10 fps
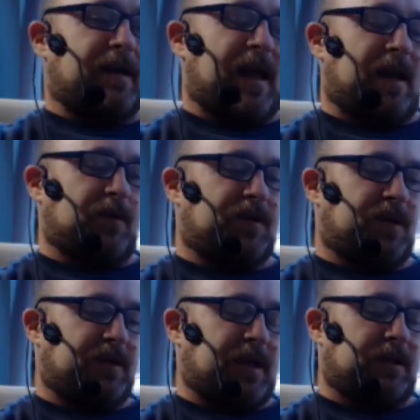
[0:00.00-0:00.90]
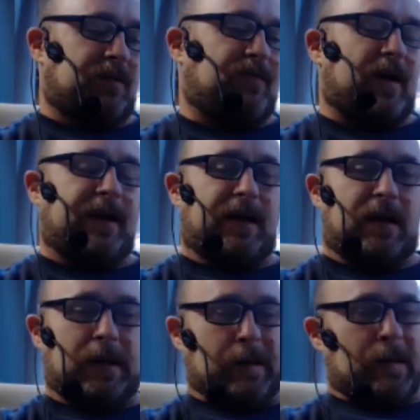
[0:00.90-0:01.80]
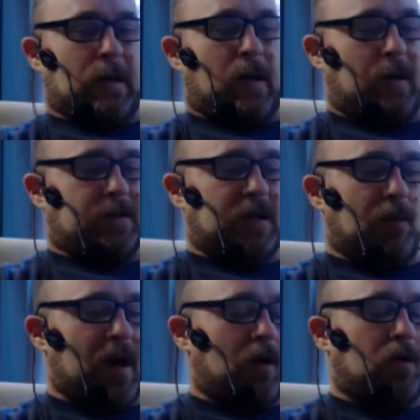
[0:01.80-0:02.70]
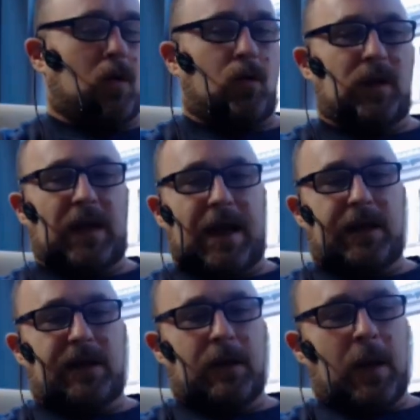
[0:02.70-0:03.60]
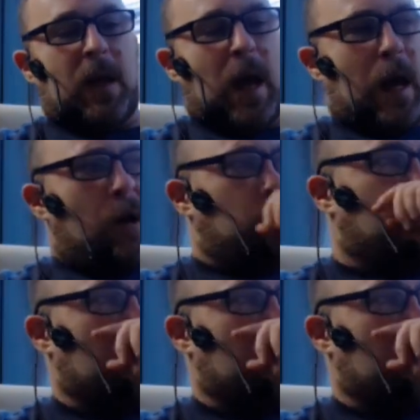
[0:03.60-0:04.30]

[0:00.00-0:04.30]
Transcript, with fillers: cannabis and schizophrenia are somehow correlated, um,